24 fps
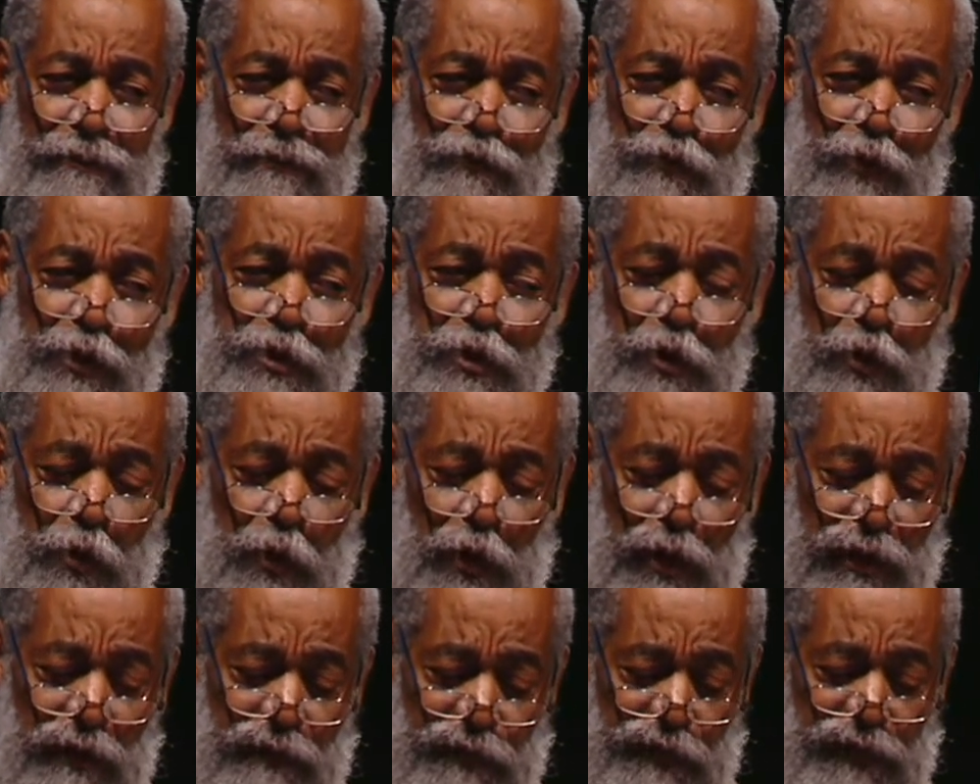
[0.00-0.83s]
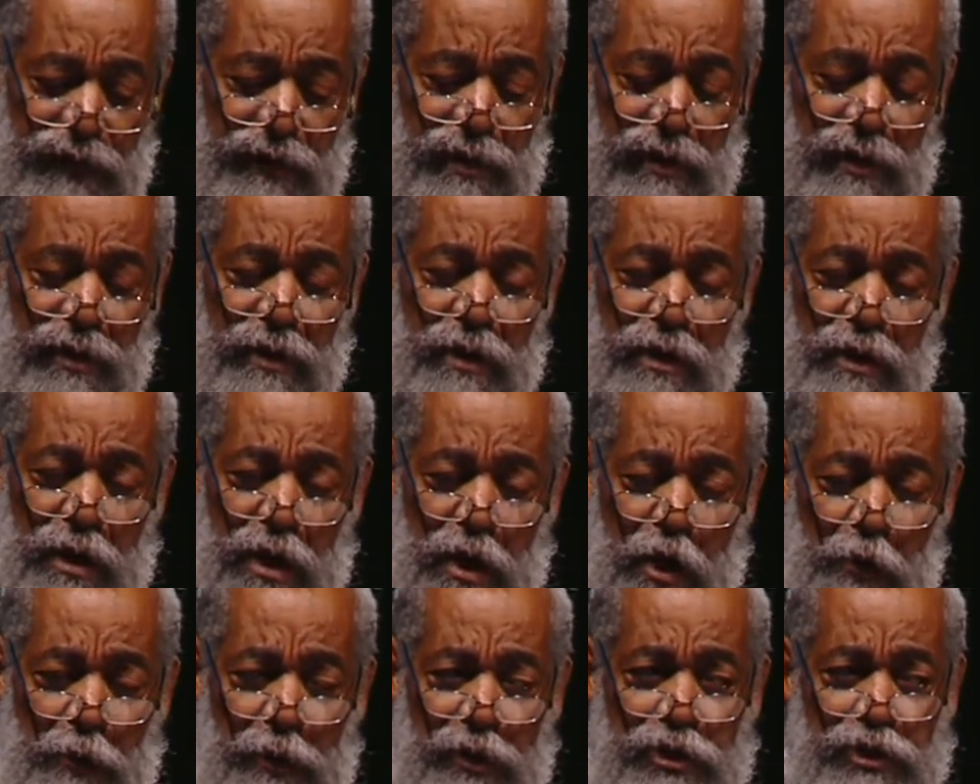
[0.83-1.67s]
when you call a figure
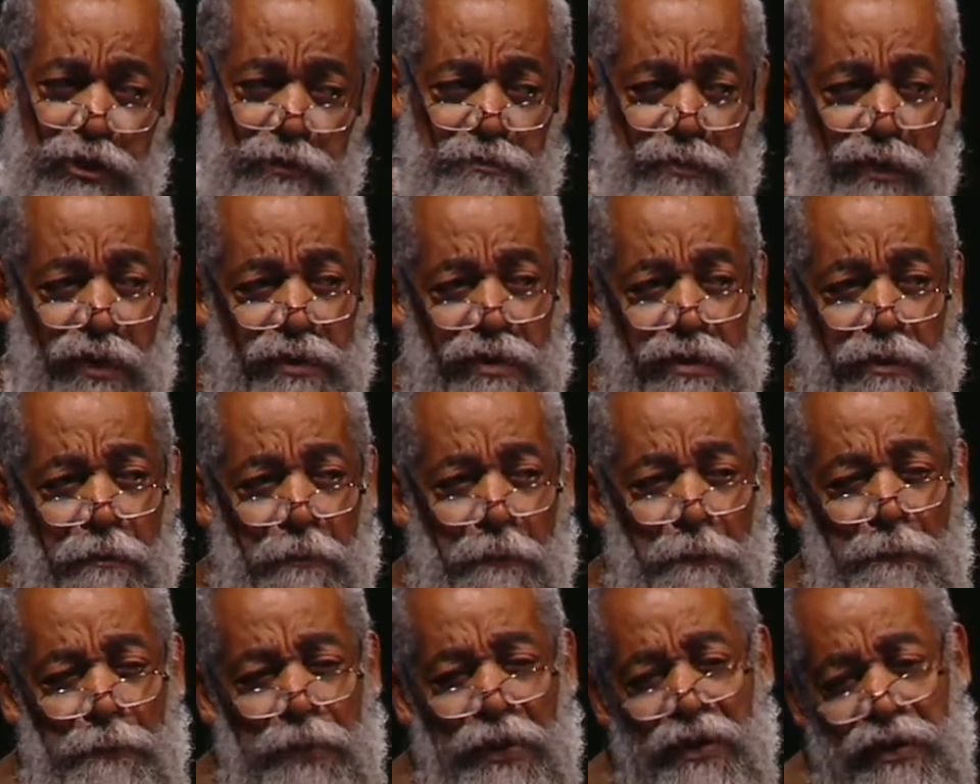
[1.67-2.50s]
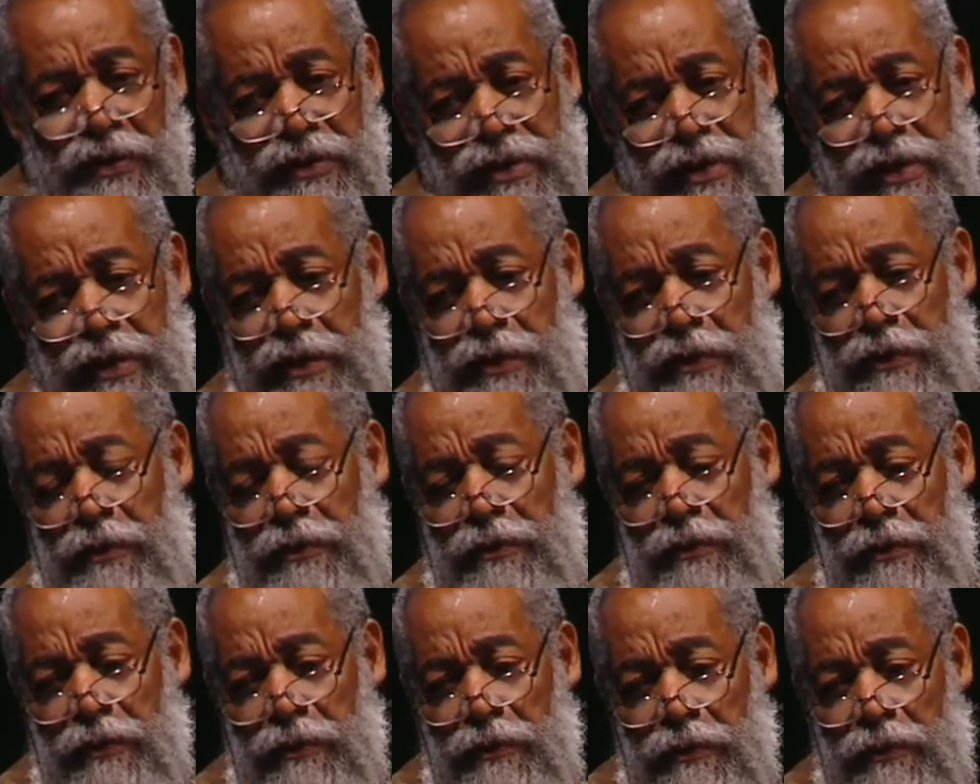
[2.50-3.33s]
how much money per year,
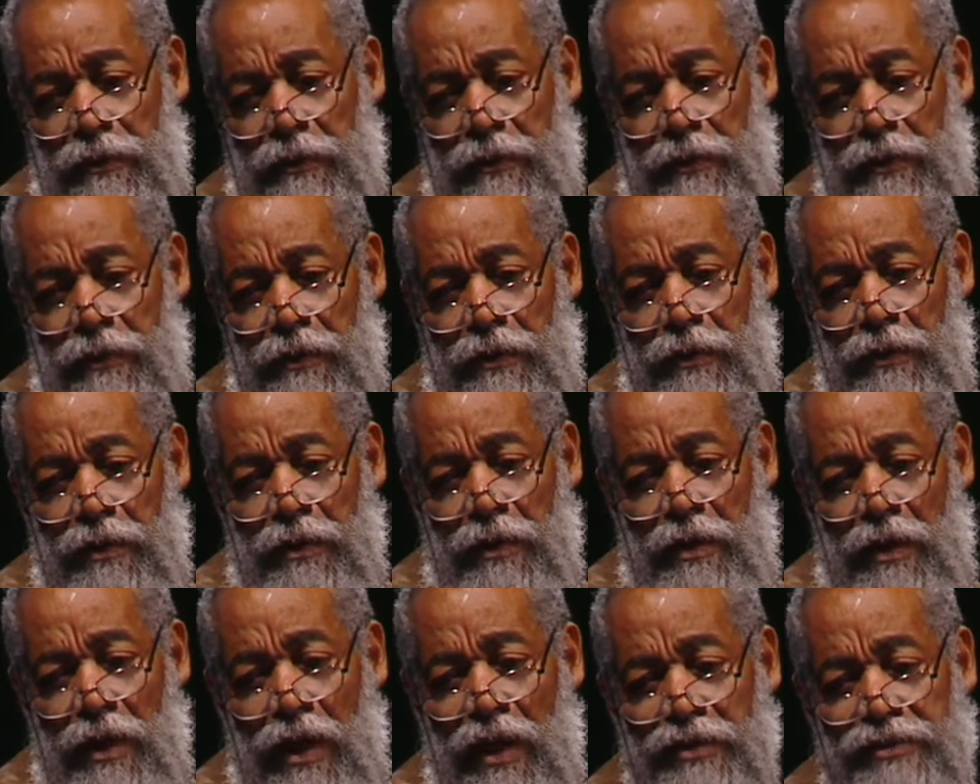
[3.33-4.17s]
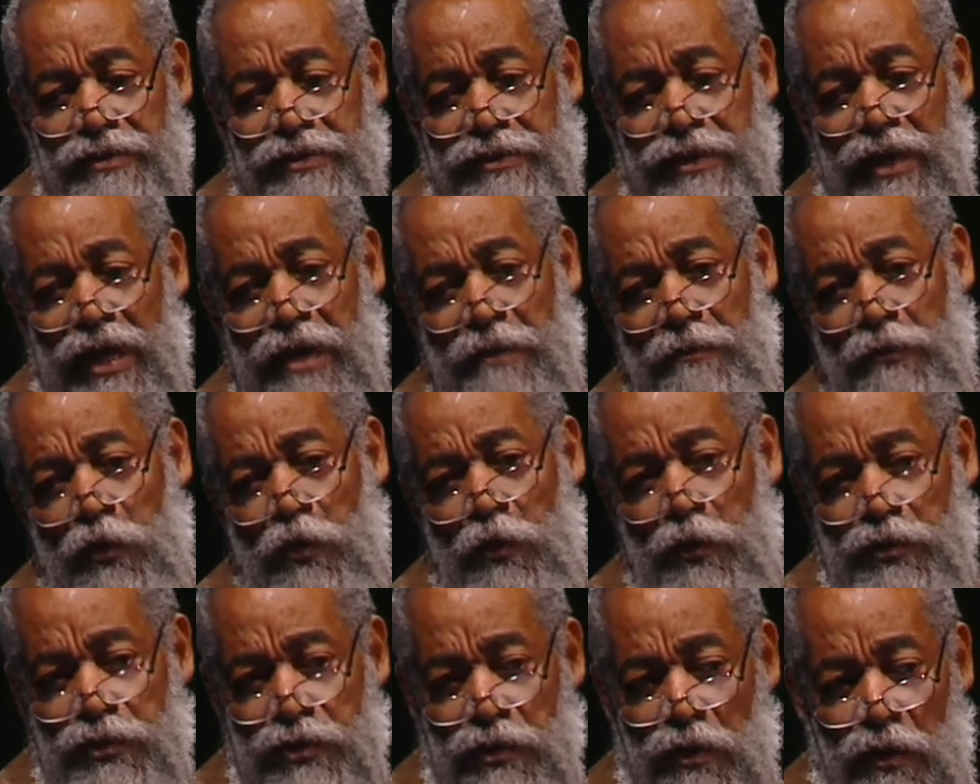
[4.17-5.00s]
as time
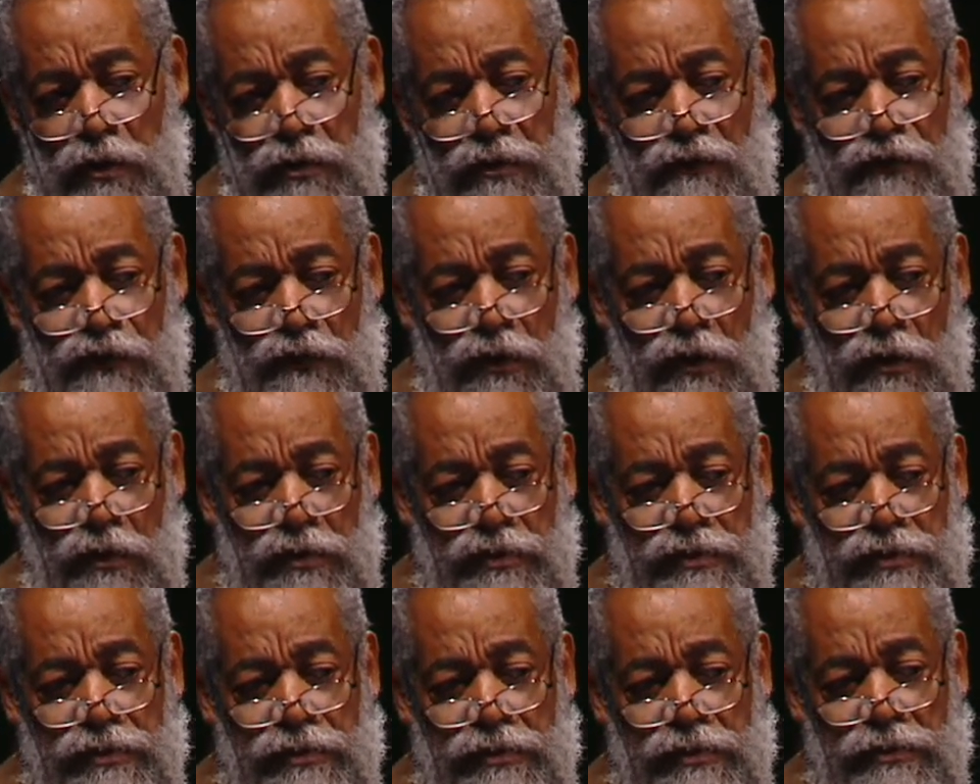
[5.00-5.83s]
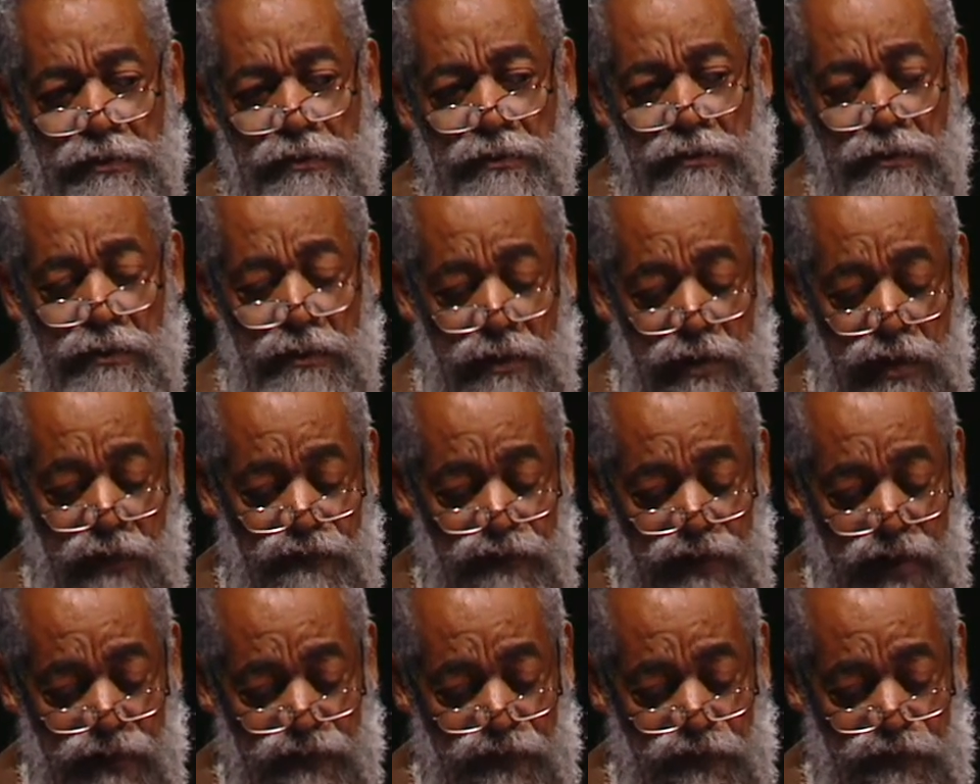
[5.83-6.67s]
goes on, of course,
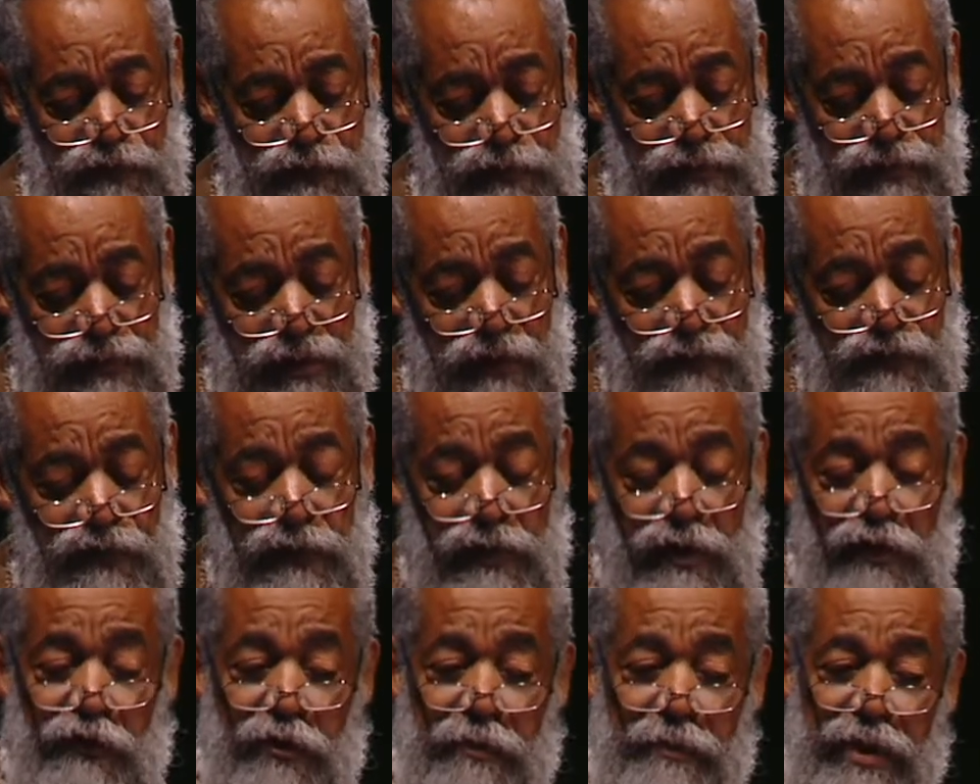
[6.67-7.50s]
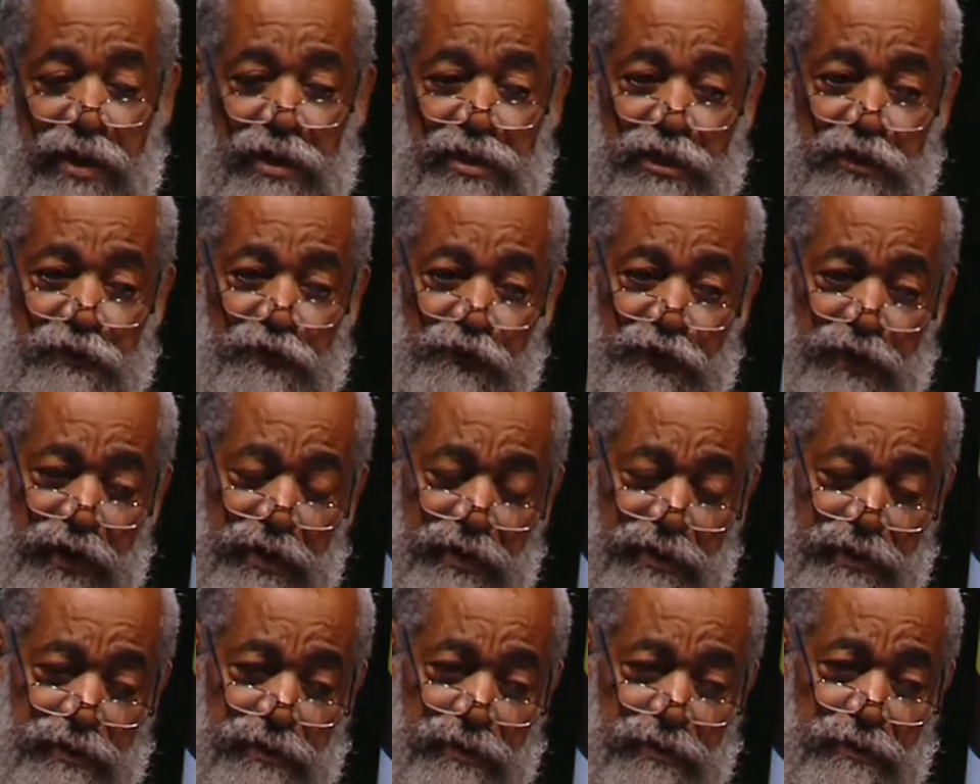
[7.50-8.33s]
if that that figure remains
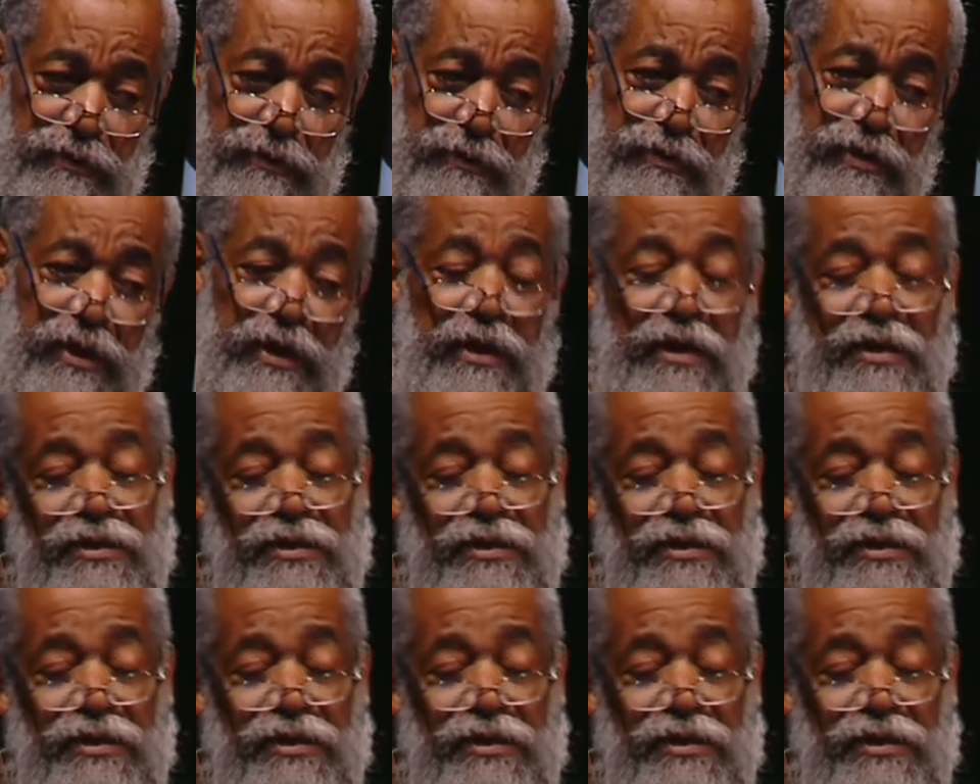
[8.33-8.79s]
fixed. There